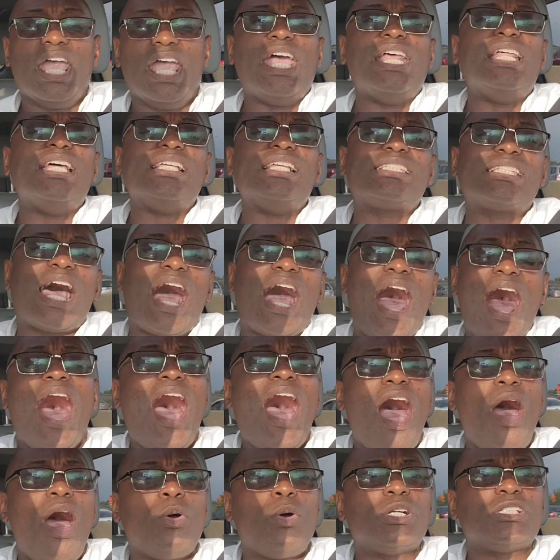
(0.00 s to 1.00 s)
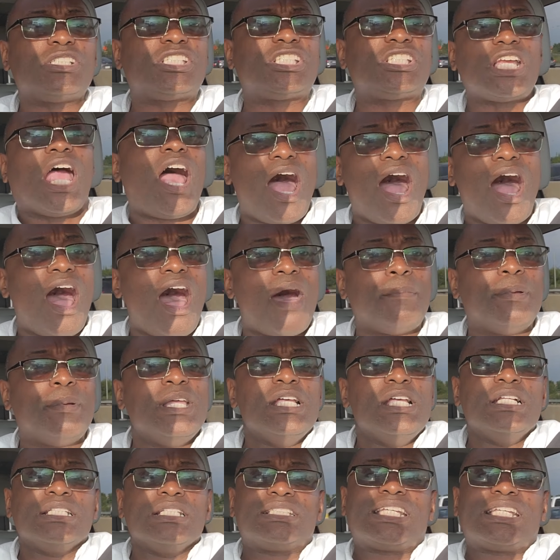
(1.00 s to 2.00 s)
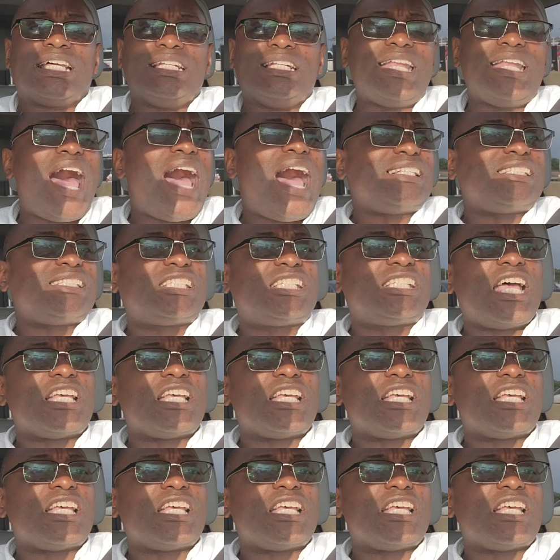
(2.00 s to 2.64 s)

It is our job to not